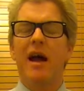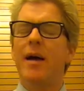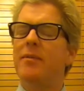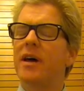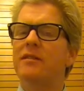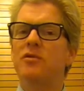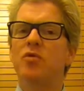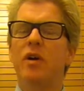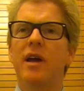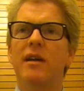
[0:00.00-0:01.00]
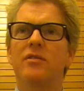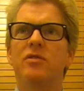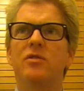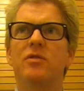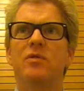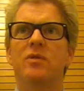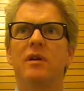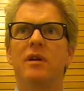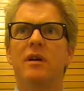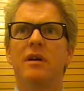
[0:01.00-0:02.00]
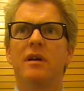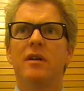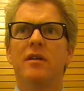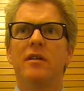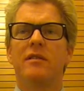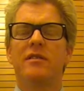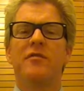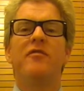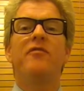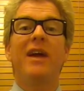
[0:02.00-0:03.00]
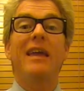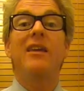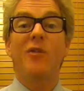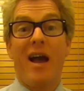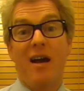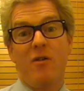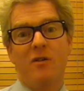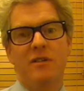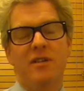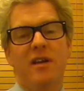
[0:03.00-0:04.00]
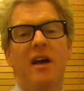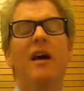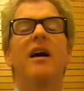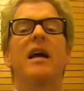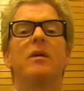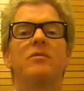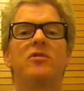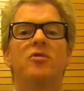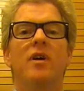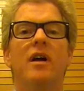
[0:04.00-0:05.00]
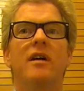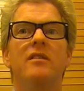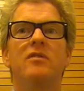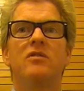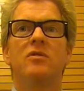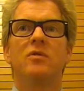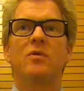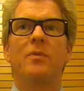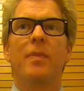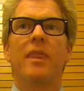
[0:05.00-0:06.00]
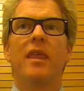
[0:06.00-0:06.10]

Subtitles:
I'm not trying to fake you out. I am trying to